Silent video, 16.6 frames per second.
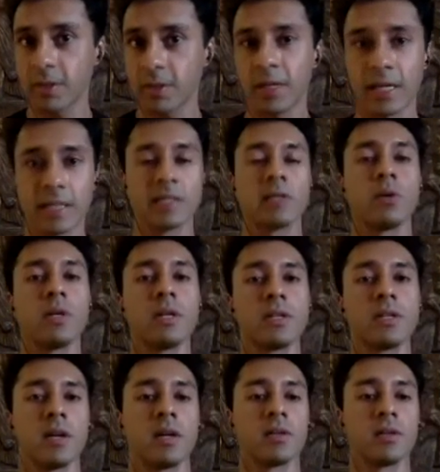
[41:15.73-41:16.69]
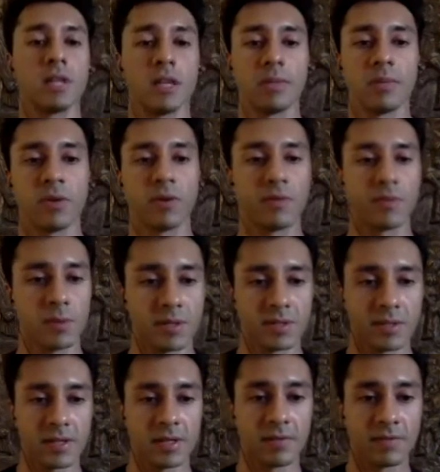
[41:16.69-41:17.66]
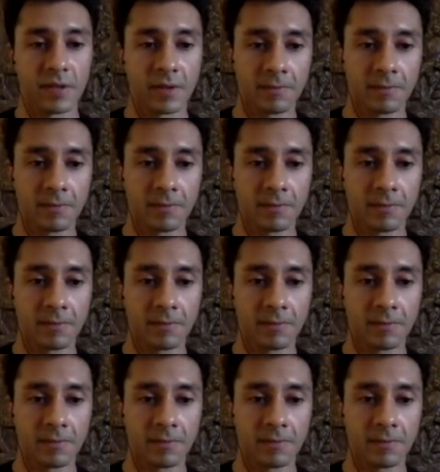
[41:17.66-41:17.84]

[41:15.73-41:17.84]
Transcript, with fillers: and slowly start to taper off towards the evening.